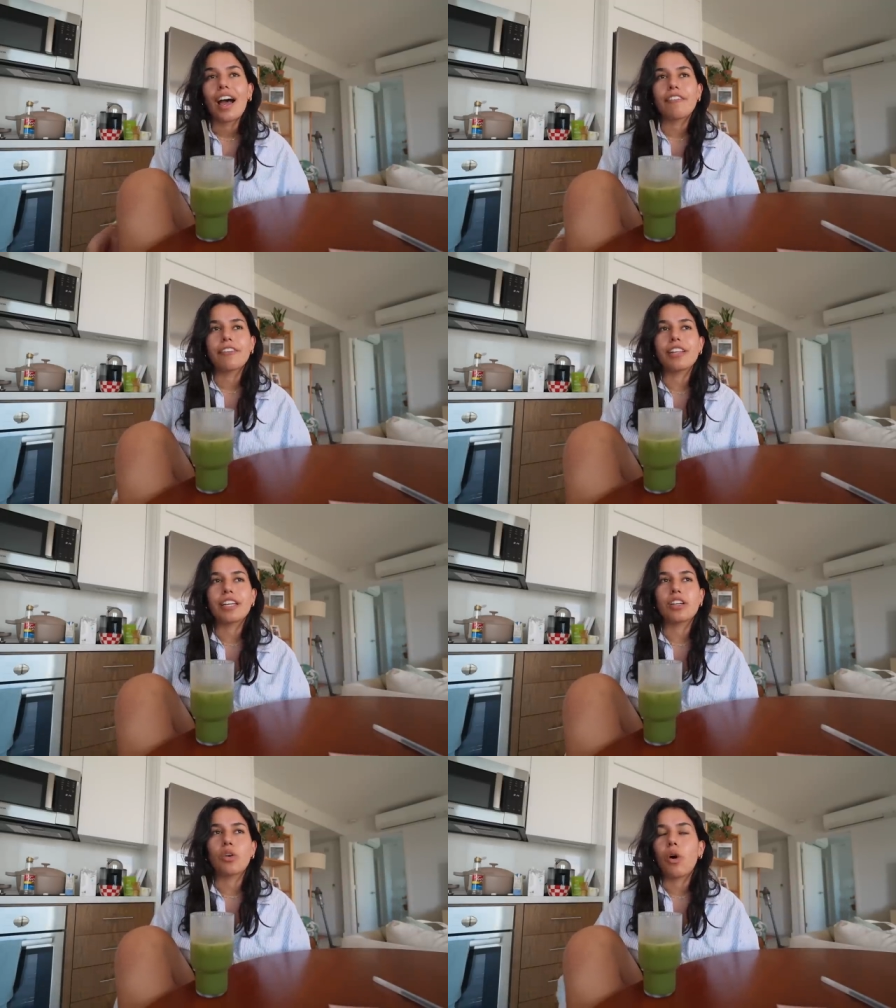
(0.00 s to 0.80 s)
I feel
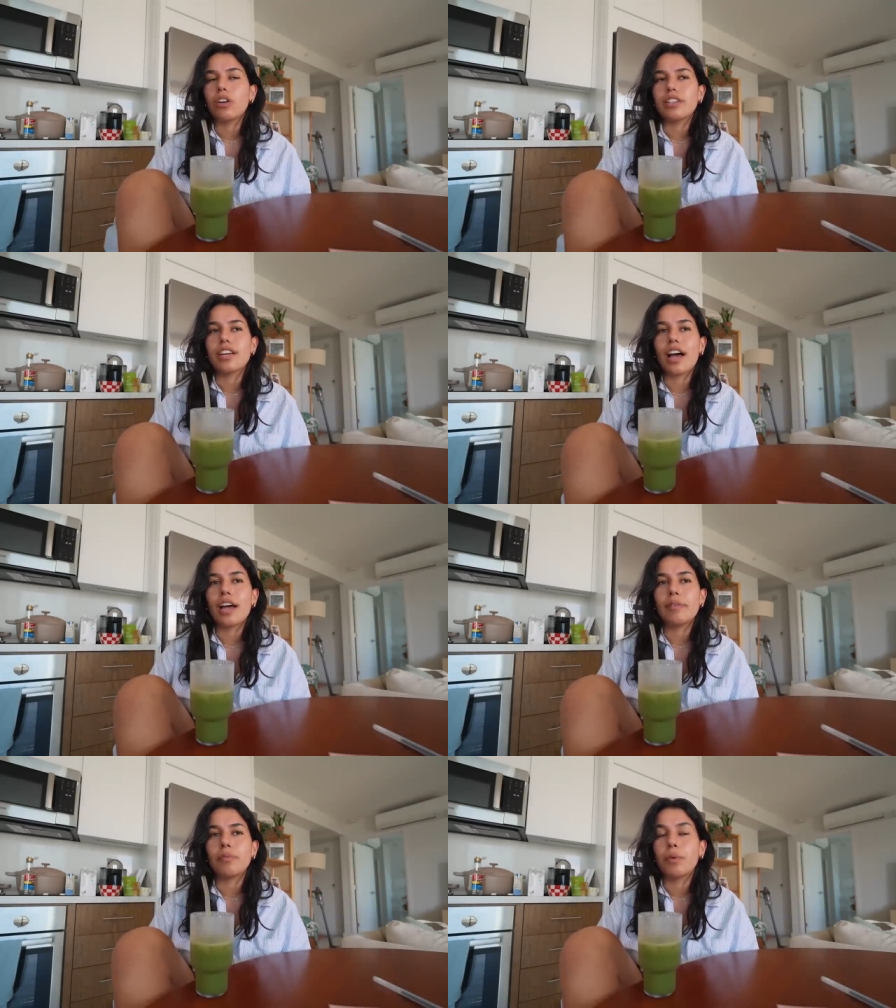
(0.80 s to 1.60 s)
like quality
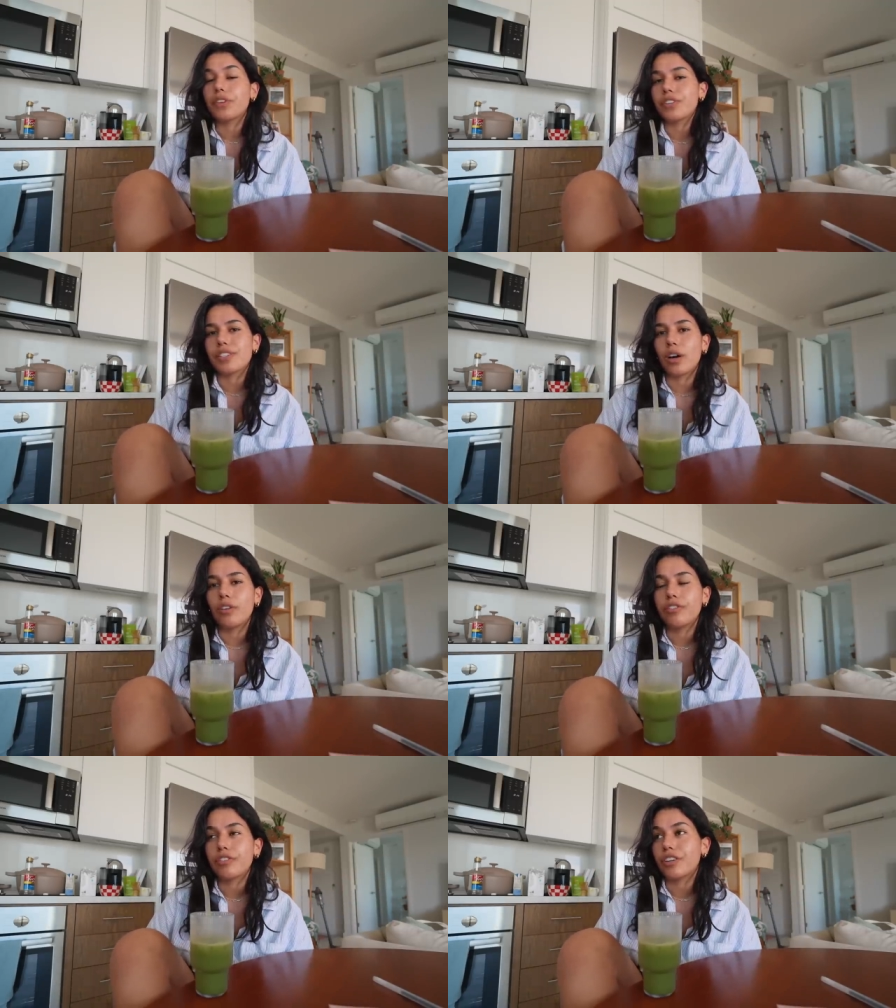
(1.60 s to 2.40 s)
time with
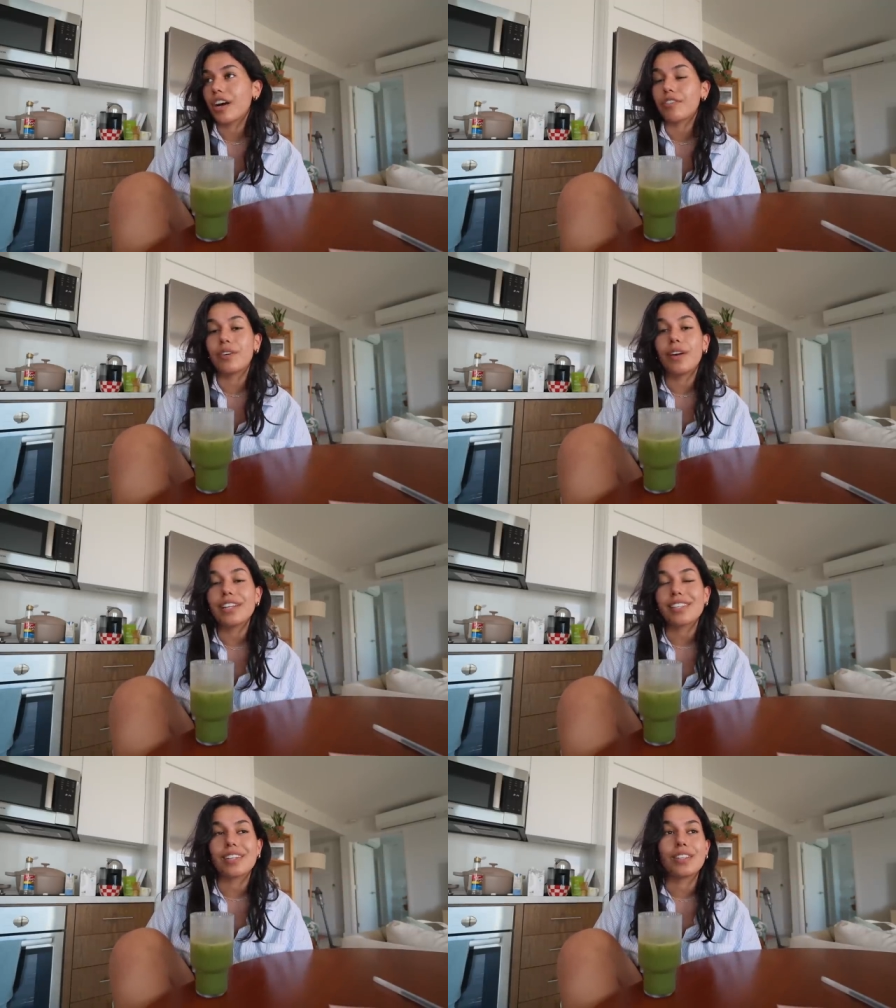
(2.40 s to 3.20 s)
yourself for everyone
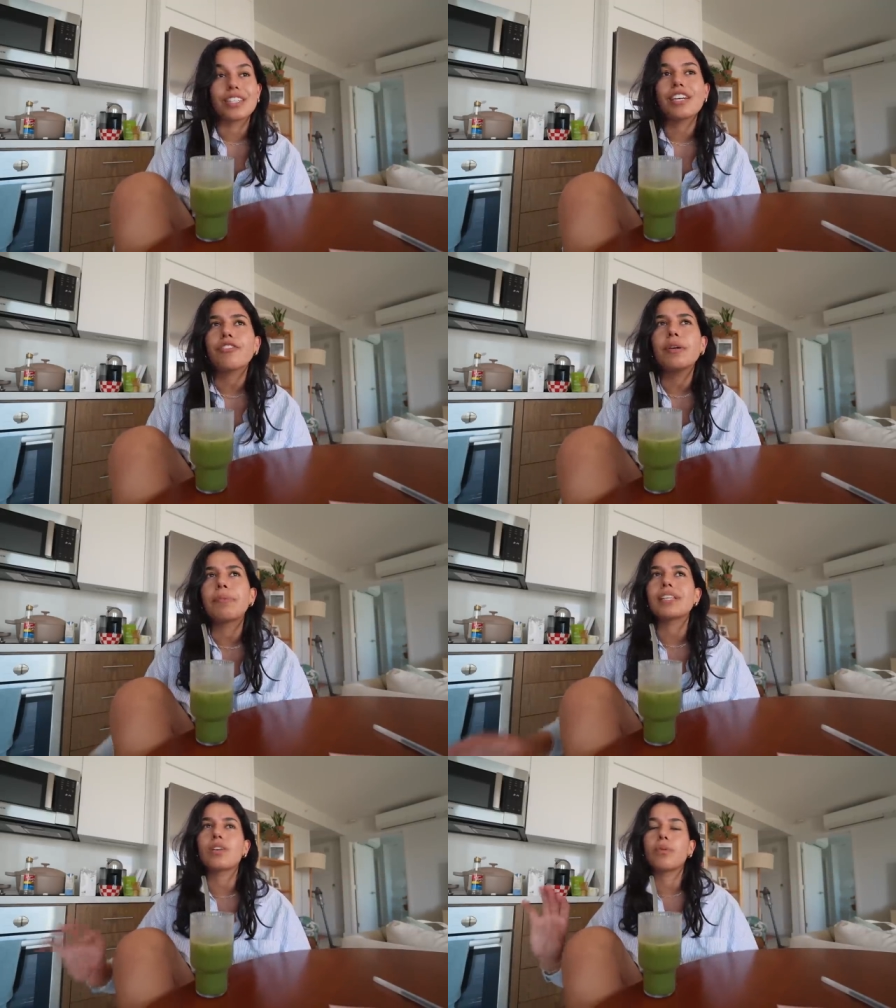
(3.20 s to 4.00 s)
is gonna look different
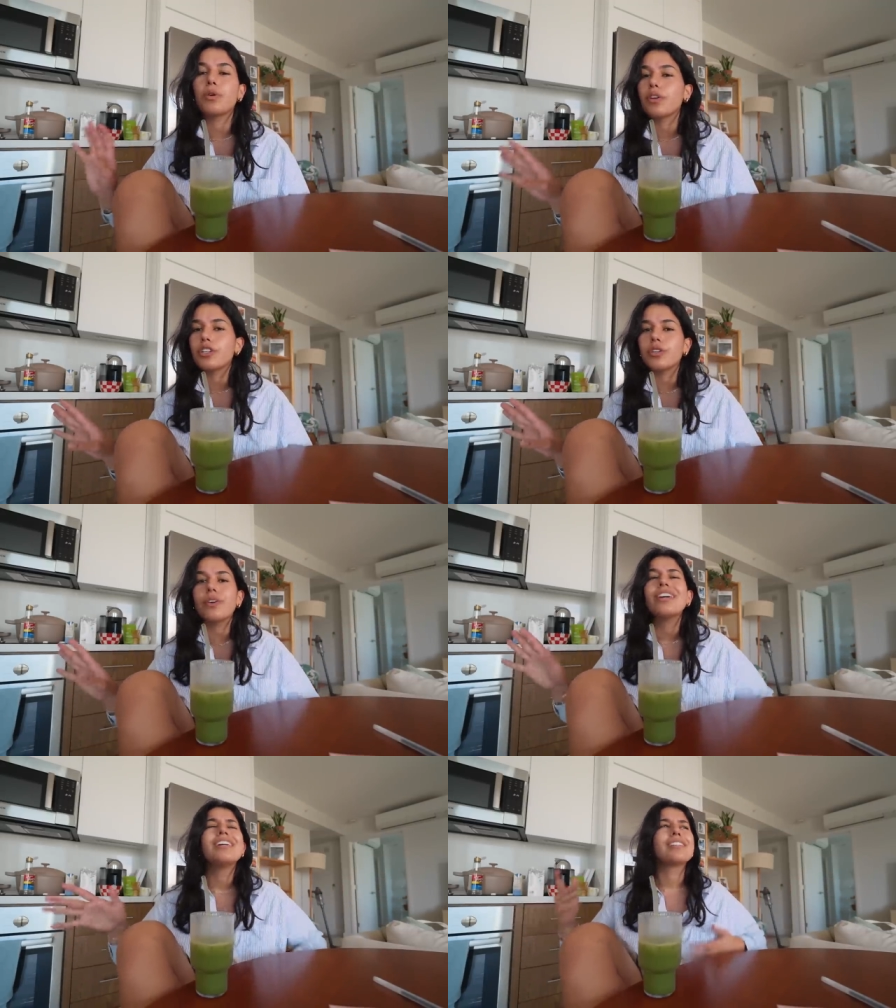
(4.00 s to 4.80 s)
based on what you wanna do.